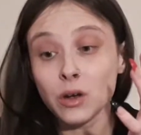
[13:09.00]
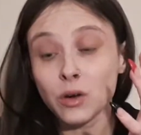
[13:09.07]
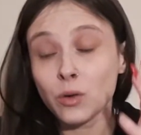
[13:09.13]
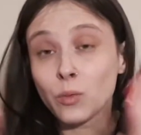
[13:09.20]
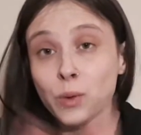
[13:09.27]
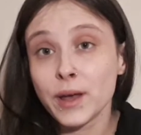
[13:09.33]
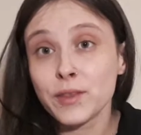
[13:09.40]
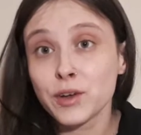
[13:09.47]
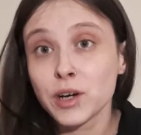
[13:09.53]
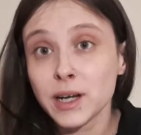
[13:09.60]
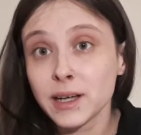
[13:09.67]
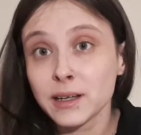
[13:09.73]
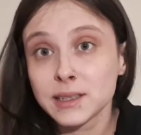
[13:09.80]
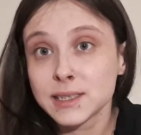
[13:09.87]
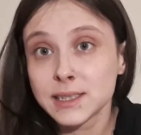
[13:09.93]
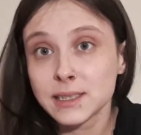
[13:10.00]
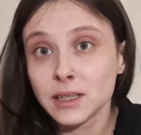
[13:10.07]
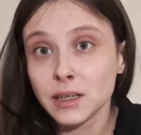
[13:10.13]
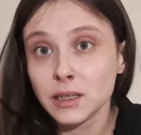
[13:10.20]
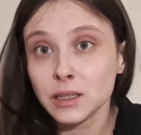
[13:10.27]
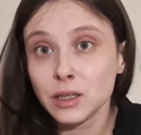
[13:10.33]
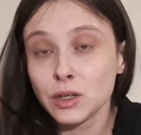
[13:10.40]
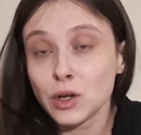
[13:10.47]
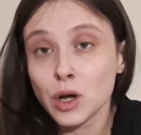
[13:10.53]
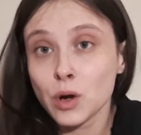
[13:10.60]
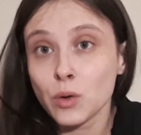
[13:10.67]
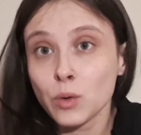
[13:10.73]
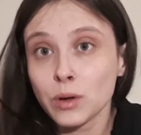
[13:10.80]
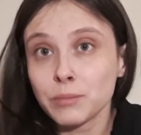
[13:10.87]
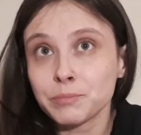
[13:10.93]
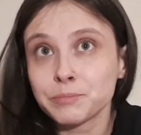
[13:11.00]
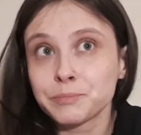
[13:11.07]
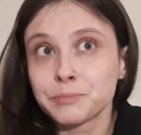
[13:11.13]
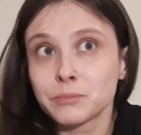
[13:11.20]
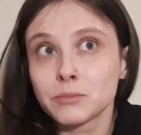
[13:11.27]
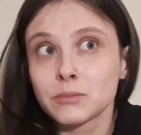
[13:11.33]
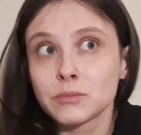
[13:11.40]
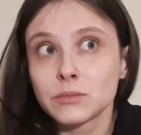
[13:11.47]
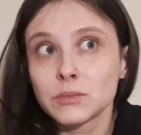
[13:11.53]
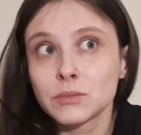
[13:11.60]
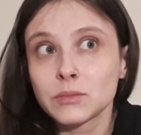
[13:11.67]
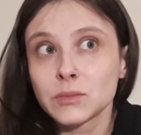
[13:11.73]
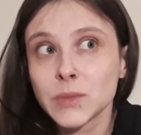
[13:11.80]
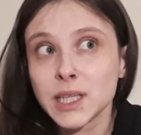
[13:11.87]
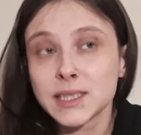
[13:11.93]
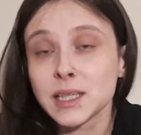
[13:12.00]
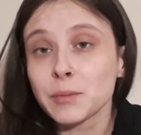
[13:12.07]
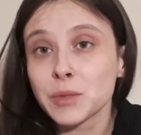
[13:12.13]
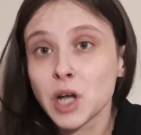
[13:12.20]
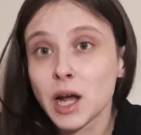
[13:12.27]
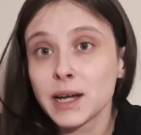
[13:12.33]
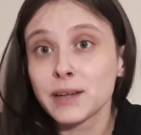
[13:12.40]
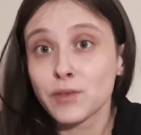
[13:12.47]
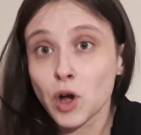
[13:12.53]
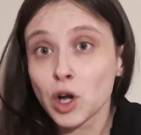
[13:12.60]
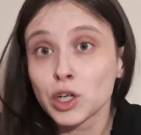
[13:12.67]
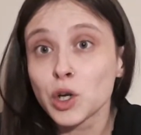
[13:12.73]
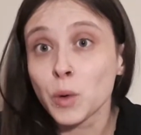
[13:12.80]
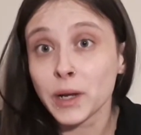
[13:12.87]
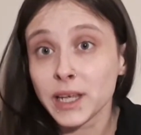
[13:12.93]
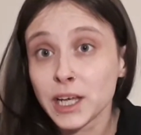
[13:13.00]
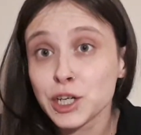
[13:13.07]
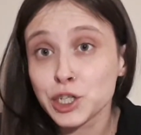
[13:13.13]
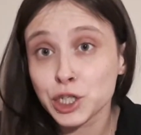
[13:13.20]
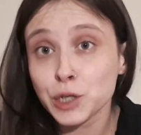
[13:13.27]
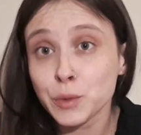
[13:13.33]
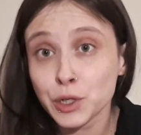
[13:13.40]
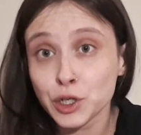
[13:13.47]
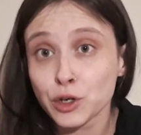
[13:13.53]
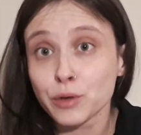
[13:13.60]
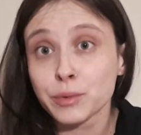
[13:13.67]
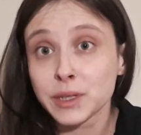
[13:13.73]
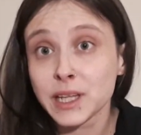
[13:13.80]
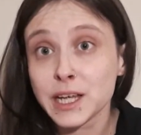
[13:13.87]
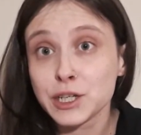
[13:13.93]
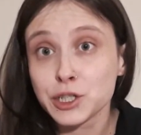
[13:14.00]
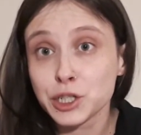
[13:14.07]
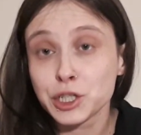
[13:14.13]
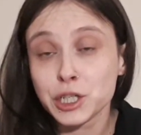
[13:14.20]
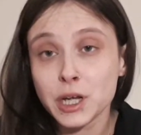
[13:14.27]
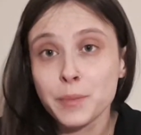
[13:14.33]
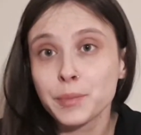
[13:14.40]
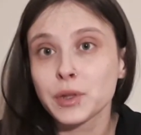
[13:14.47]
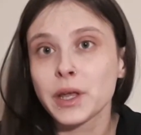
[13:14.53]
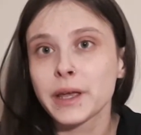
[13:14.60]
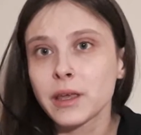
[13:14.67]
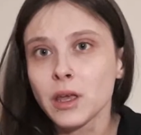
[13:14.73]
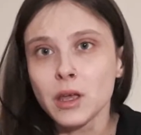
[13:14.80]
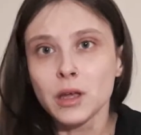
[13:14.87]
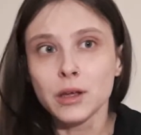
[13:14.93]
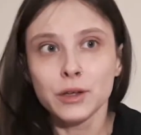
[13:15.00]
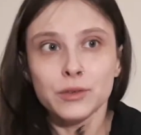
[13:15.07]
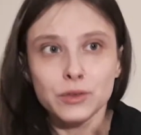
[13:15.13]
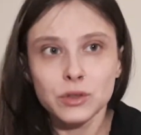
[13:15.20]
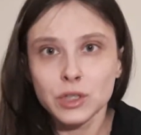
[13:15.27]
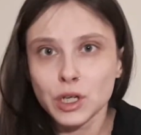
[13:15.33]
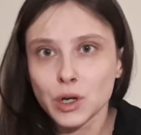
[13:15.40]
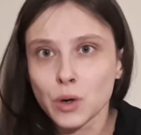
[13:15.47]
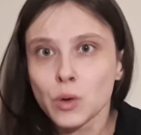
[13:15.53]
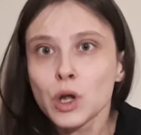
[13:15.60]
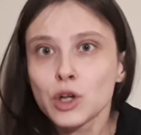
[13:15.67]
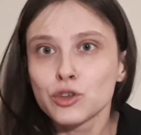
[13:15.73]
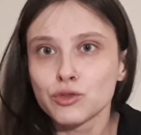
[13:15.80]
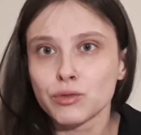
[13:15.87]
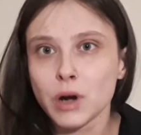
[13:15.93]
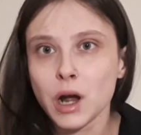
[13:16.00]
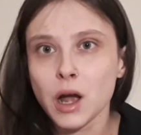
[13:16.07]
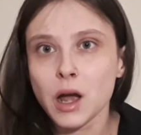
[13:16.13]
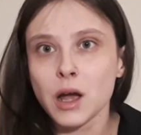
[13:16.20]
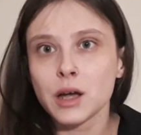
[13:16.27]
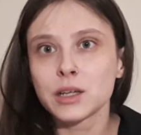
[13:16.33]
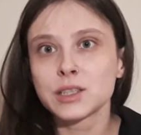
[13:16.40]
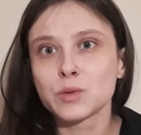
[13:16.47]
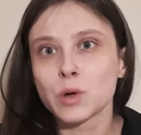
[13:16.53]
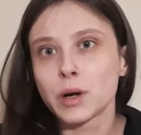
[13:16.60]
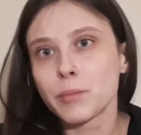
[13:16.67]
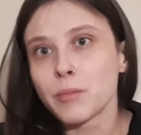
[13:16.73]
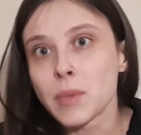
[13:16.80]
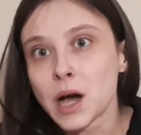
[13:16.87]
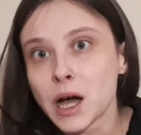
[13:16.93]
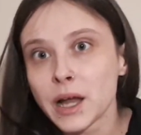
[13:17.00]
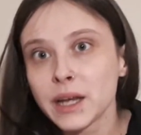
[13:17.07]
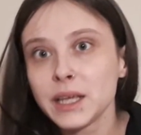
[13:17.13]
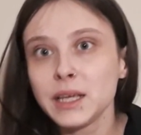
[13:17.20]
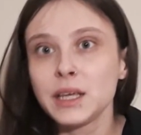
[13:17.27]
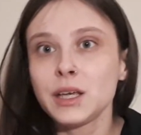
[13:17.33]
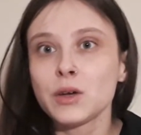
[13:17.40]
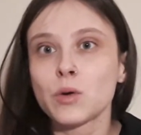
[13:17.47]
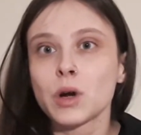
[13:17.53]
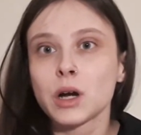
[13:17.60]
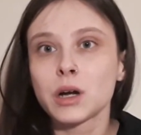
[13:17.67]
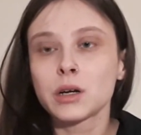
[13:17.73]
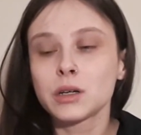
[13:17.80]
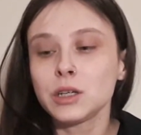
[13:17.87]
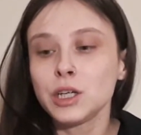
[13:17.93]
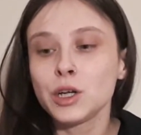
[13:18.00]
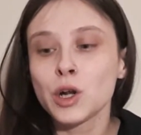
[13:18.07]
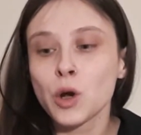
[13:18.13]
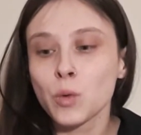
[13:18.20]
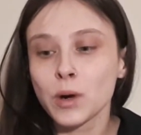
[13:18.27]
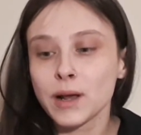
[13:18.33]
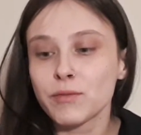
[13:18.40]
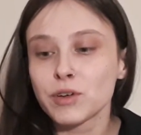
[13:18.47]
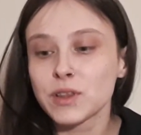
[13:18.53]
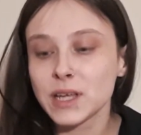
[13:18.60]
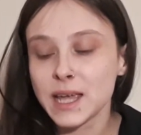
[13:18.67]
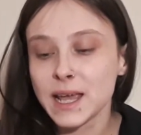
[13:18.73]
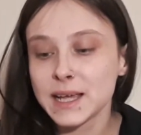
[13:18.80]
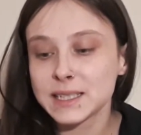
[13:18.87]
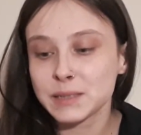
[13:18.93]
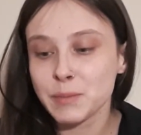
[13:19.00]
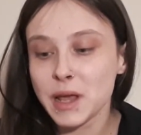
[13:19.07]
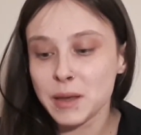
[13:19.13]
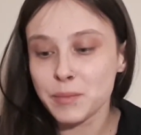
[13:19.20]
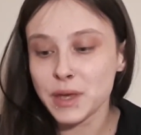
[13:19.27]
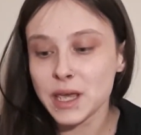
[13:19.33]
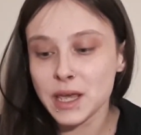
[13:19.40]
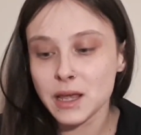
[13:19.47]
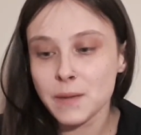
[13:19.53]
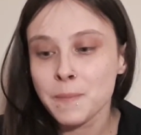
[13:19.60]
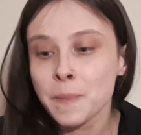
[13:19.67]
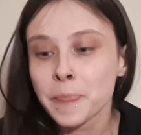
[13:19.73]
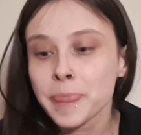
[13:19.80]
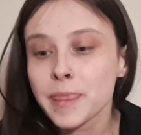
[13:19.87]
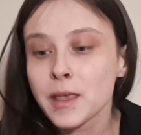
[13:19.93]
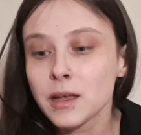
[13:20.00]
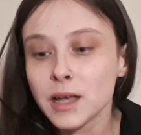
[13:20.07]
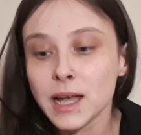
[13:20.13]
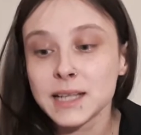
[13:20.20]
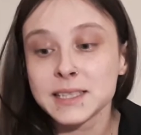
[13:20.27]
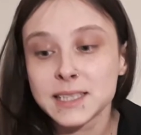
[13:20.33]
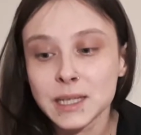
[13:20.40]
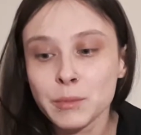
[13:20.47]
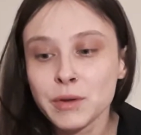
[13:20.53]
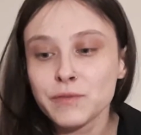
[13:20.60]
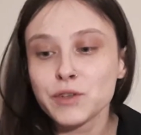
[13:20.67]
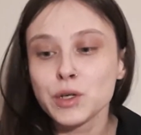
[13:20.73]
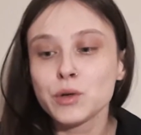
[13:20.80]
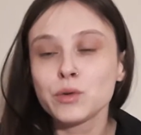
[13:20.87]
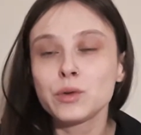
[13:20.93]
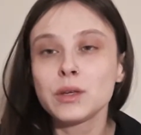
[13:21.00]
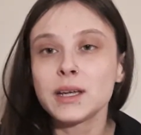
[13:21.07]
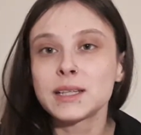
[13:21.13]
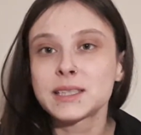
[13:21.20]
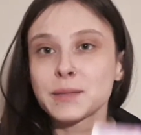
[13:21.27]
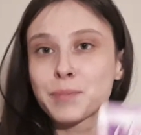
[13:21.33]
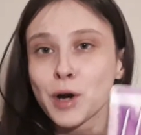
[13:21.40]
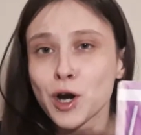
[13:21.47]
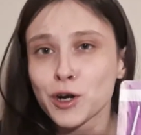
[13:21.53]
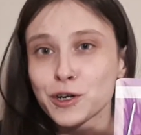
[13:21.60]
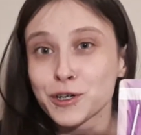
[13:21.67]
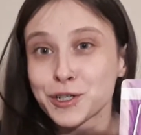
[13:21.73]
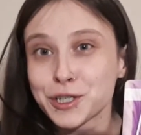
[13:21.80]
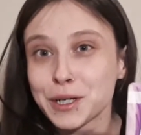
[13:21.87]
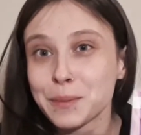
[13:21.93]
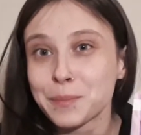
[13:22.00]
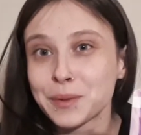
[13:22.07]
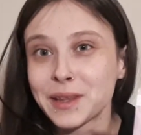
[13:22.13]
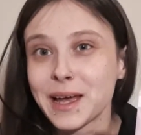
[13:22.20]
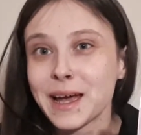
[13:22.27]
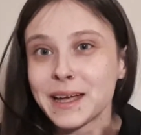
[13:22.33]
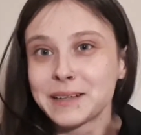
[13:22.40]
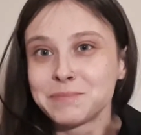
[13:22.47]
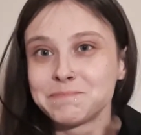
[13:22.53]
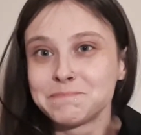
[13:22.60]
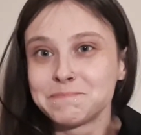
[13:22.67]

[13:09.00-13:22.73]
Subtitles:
Whether it's, you know, some kind of ongoing issue in your relationship, like, you know, drugs or money or, you know, whatever the case may be. And some of you, it's a partnership that